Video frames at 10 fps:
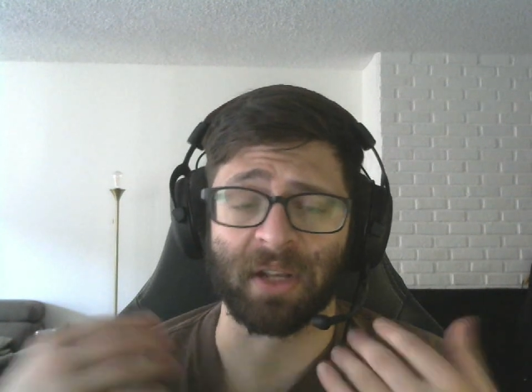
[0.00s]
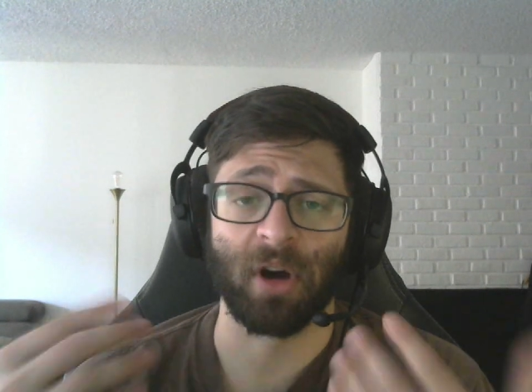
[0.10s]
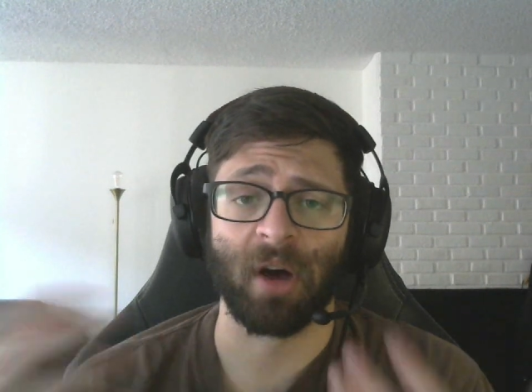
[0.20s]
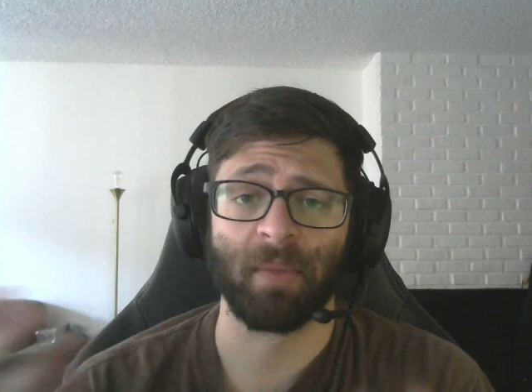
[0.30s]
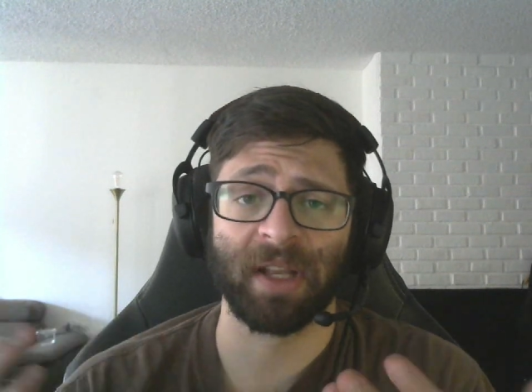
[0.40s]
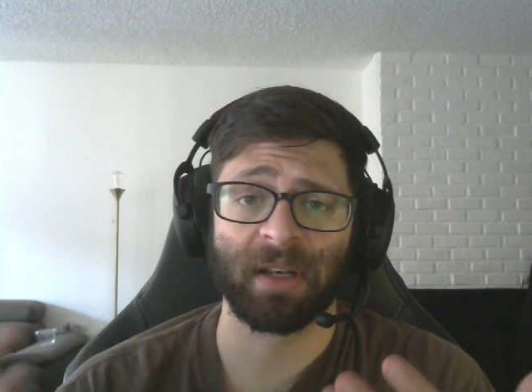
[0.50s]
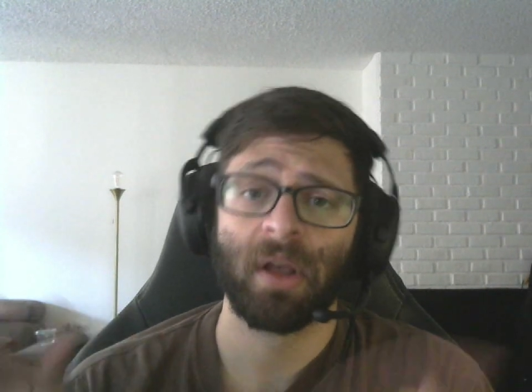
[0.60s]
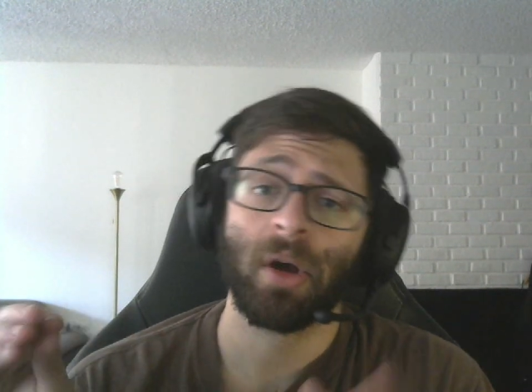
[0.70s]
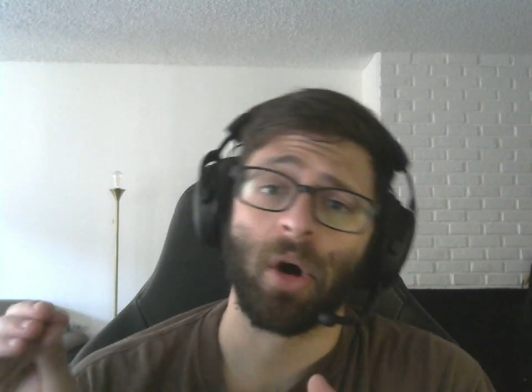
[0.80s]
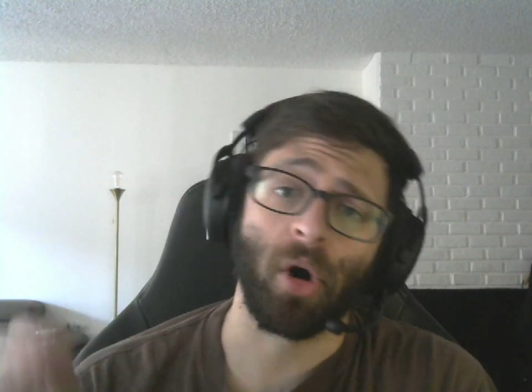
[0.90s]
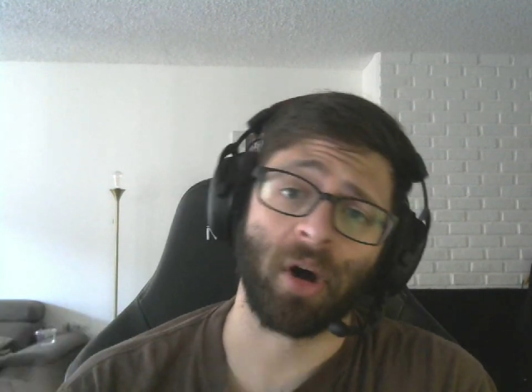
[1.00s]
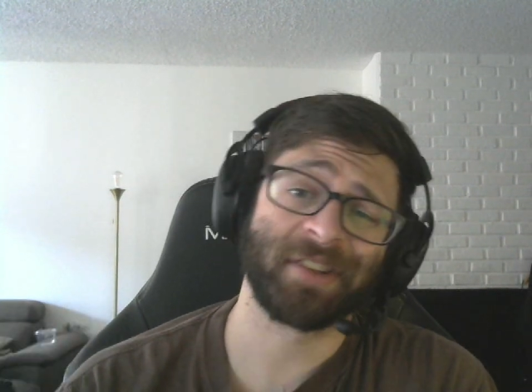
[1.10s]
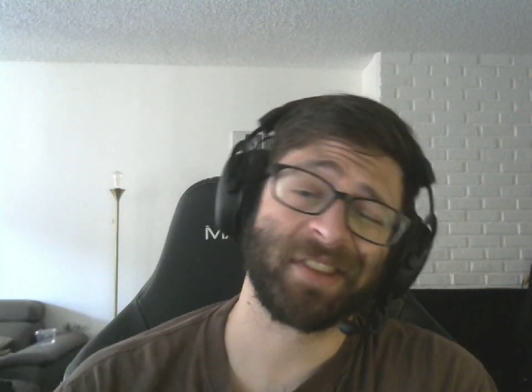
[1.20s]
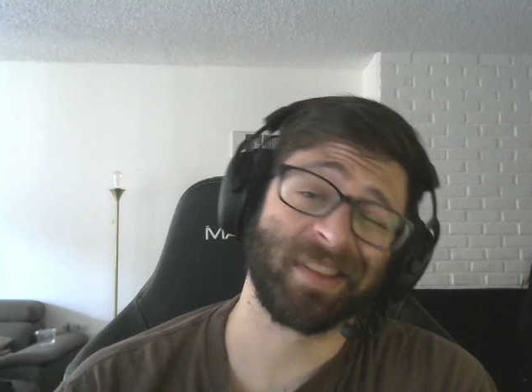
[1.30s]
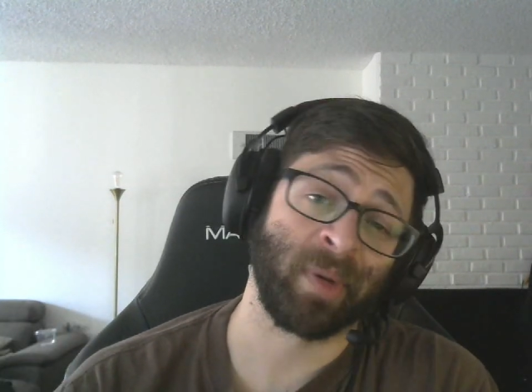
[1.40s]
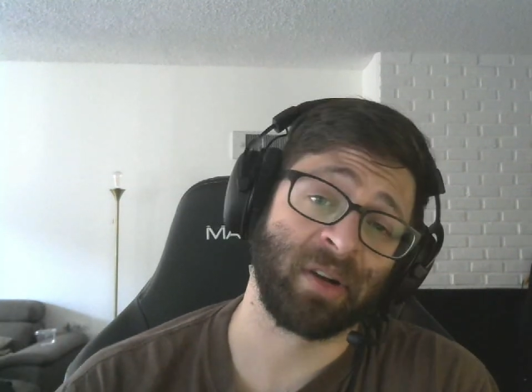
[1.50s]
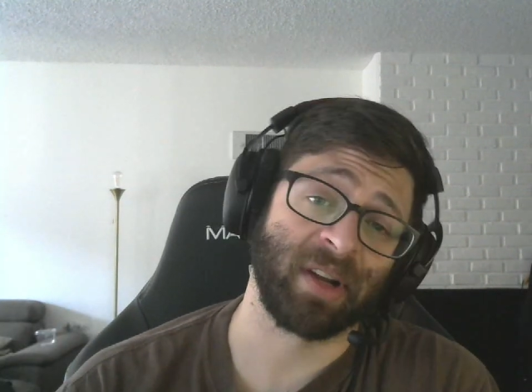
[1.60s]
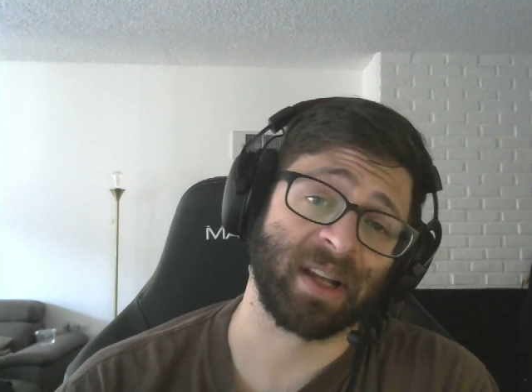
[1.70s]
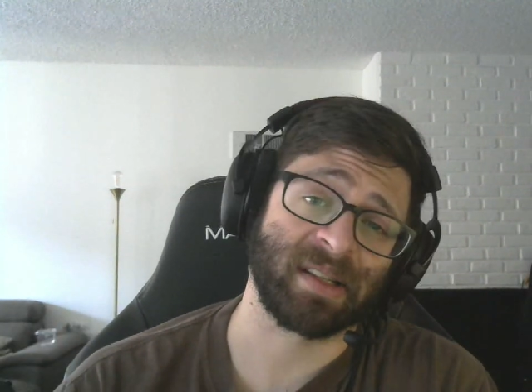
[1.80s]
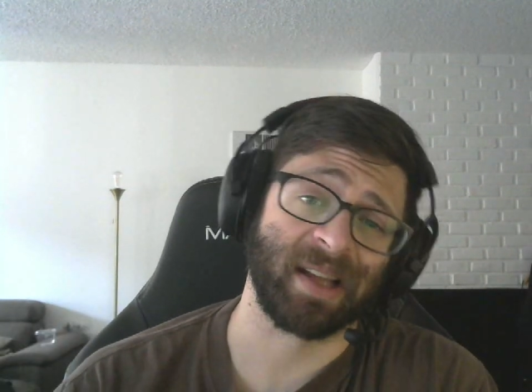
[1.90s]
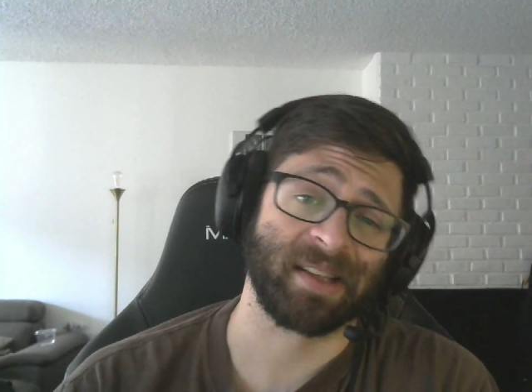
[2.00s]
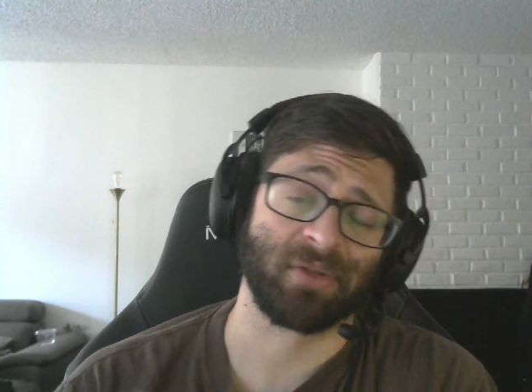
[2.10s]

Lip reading: comment onto the Pear Deck slide.